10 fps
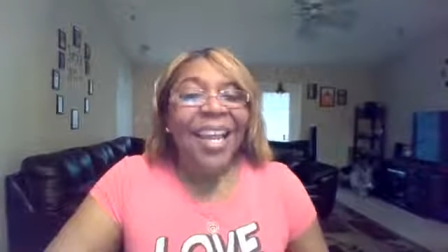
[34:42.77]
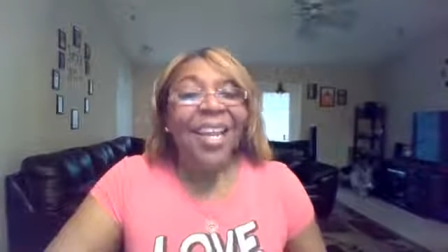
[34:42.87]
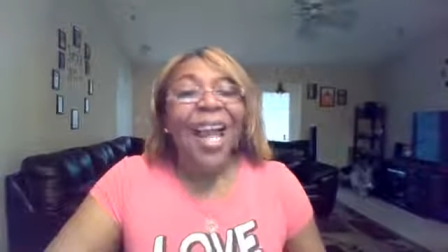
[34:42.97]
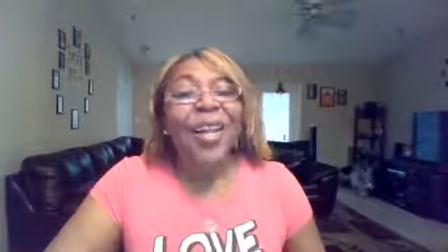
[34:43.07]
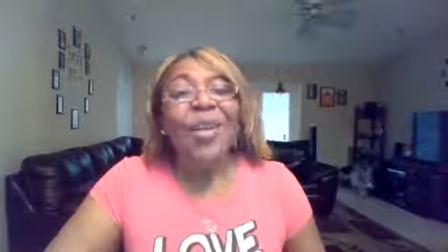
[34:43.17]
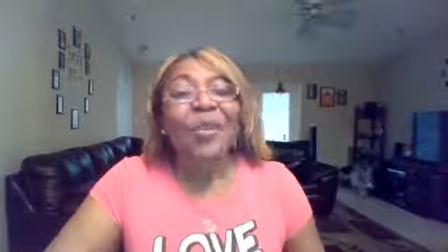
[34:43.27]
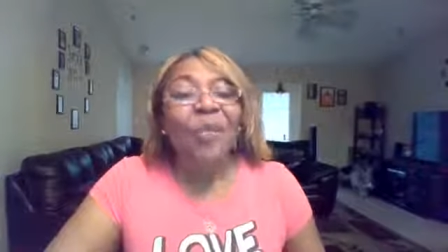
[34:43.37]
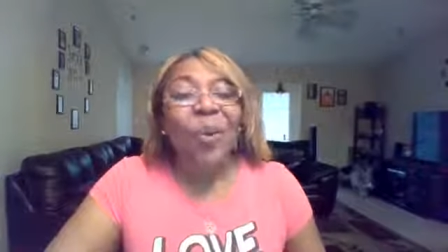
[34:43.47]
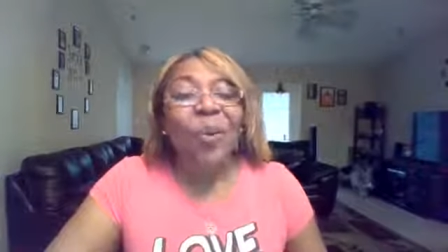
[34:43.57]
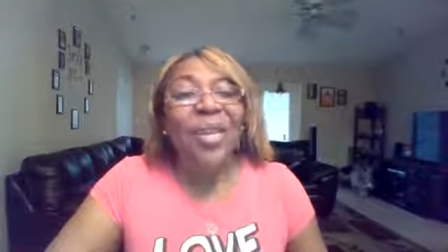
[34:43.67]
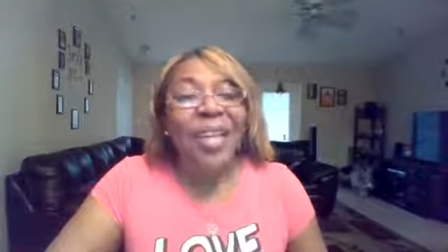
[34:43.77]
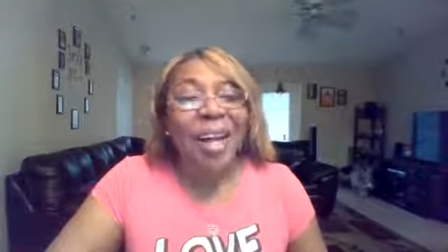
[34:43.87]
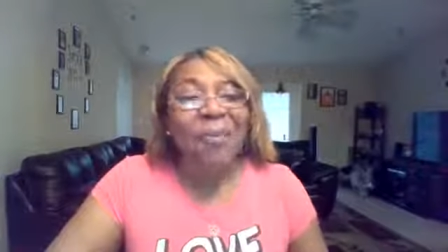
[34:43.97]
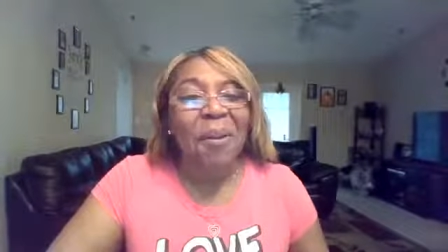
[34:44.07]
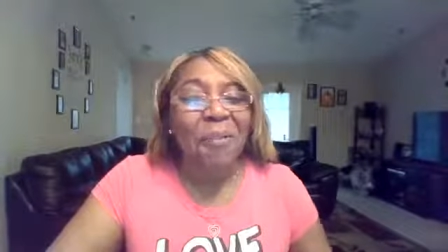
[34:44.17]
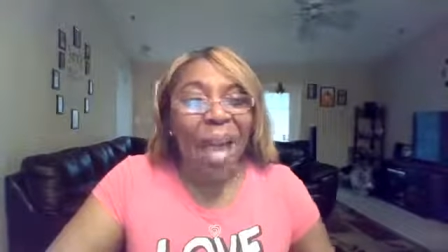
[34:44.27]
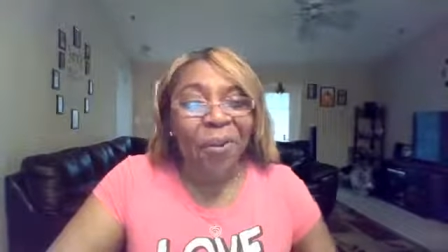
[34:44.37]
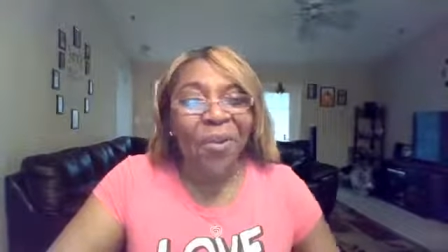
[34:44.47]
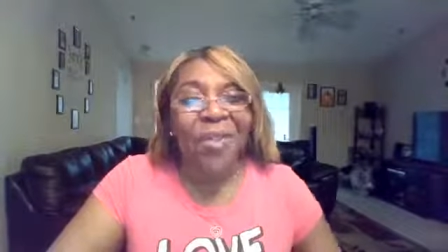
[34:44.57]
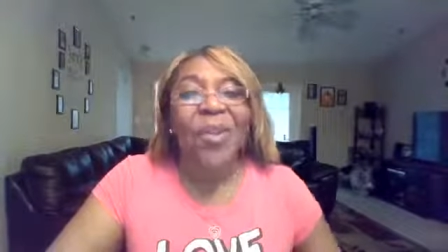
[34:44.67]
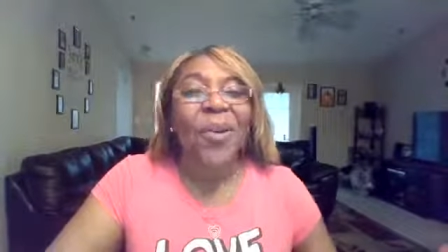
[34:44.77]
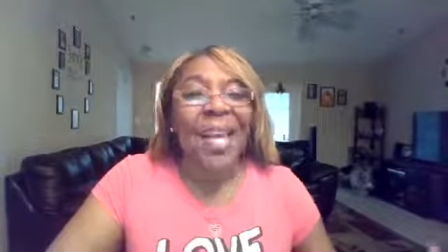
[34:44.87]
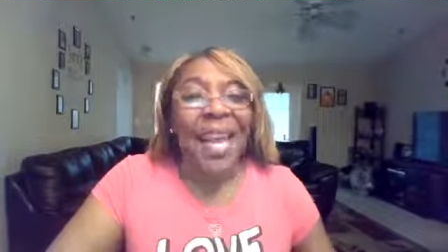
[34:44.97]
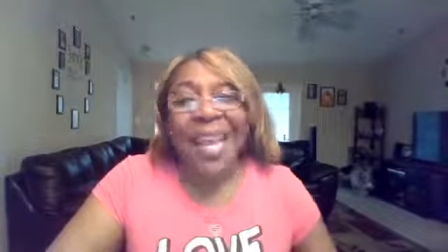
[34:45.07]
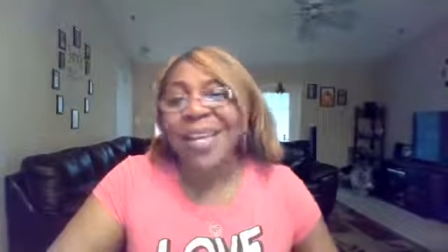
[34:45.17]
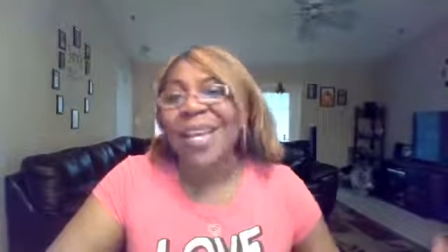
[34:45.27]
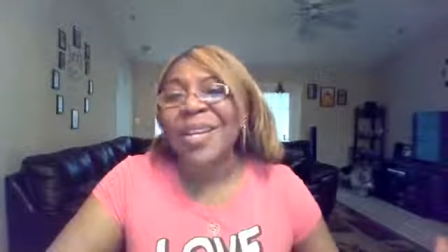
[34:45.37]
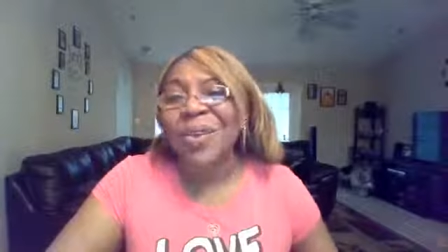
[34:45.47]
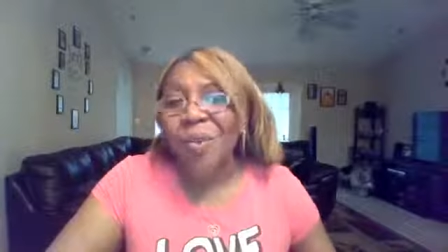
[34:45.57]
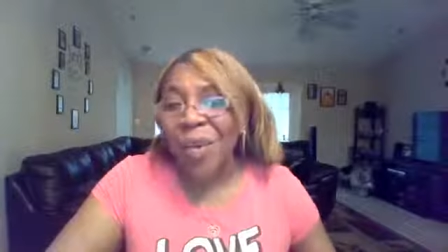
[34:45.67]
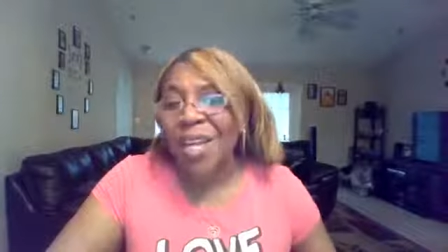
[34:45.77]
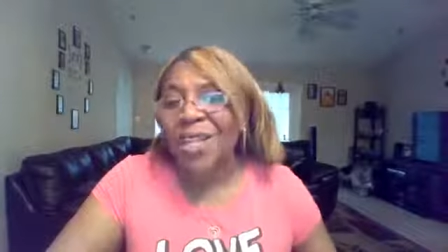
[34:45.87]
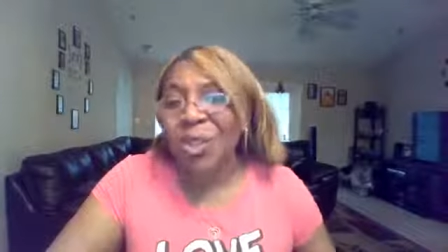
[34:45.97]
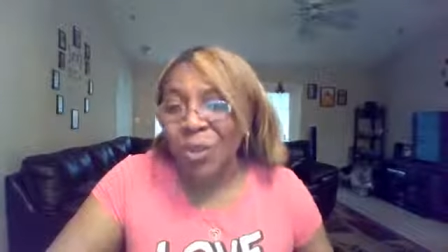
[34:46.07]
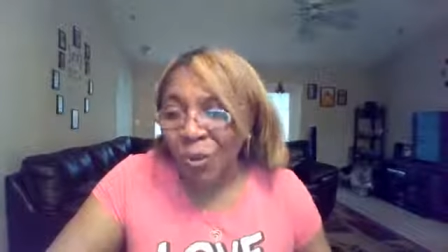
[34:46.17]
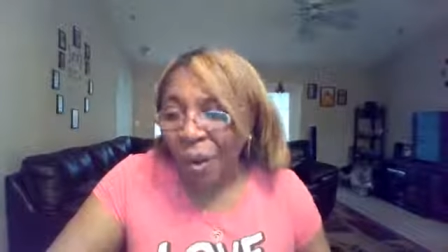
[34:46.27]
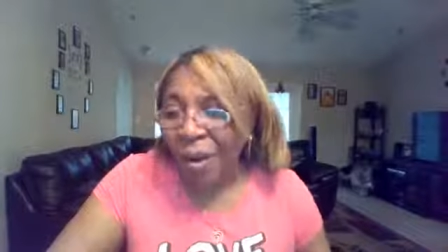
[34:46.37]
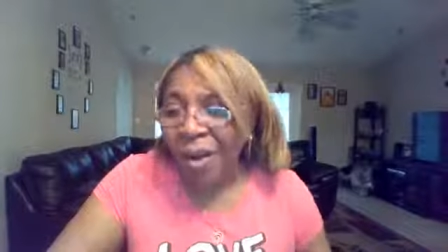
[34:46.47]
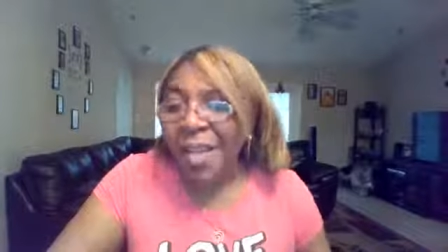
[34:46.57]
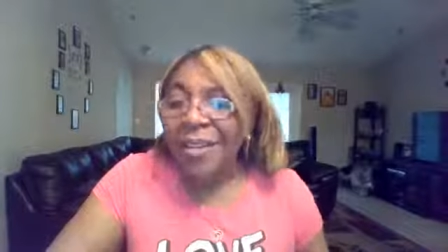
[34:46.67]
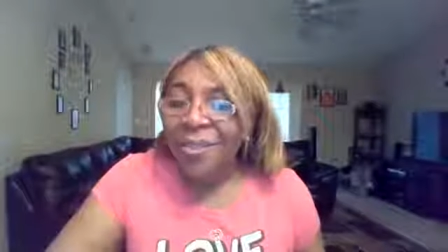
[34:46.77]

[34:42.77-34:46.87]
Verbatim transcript: And I look forward to coming back with you and ending the week strong.